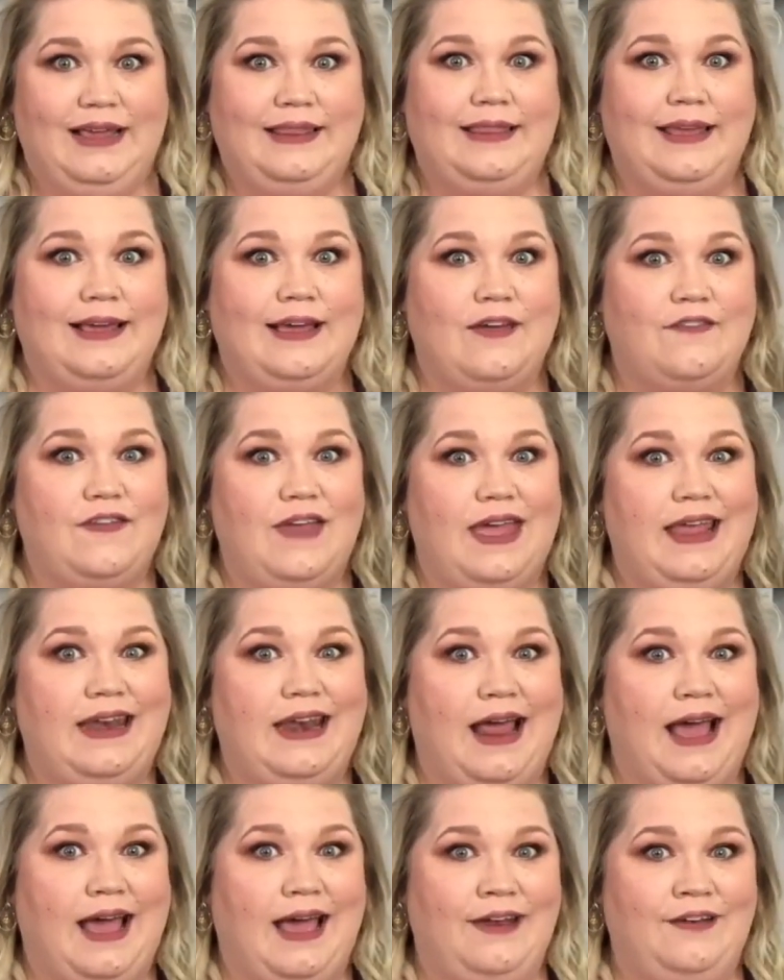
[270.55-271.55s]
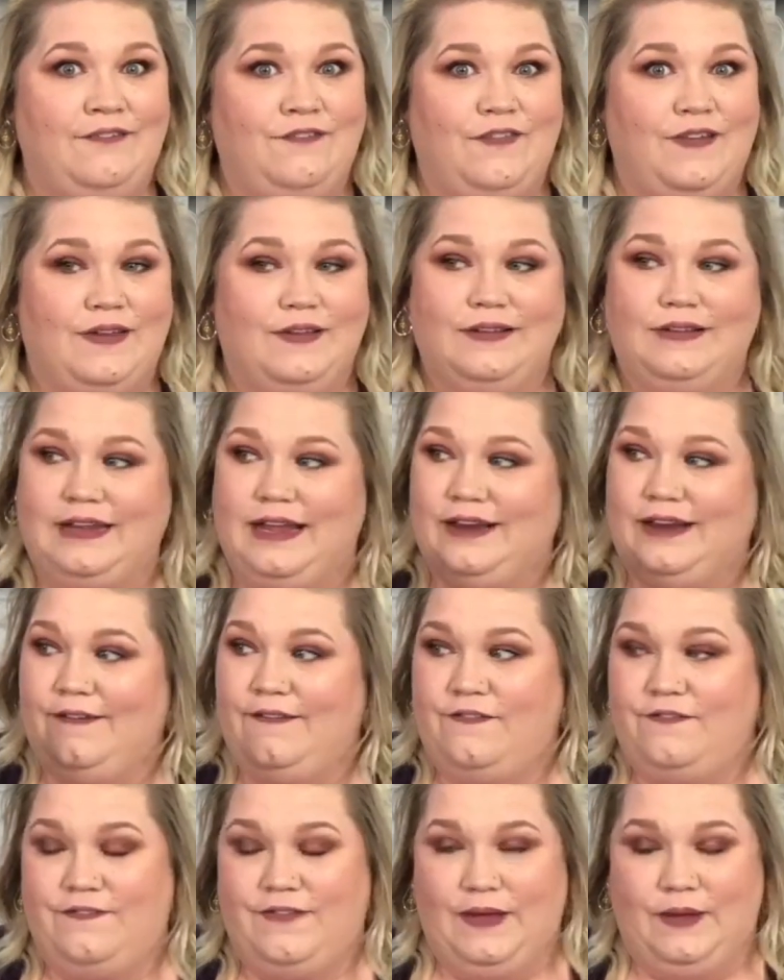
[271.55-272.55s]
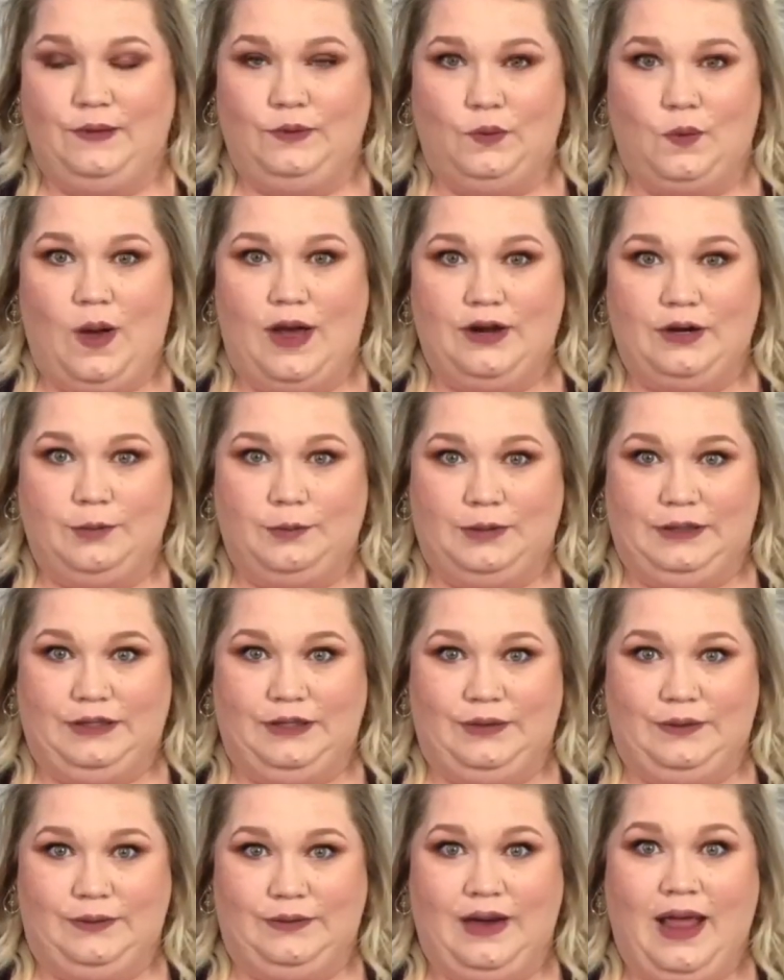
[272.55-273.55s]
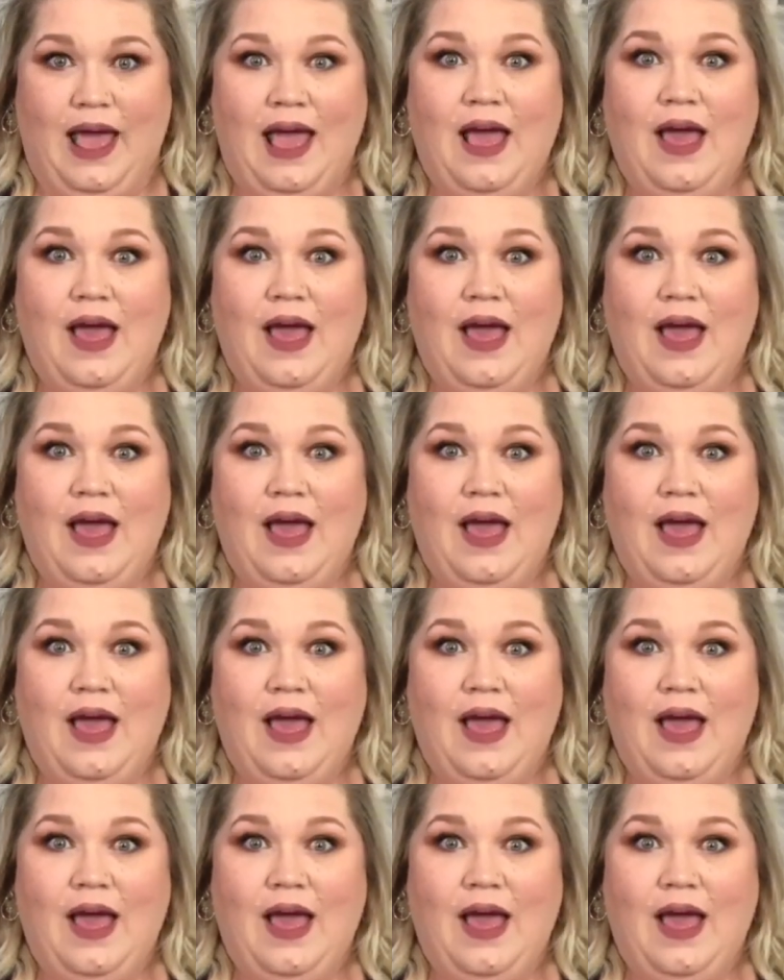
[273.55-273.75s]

Think of an unfilled and a filled water balloon.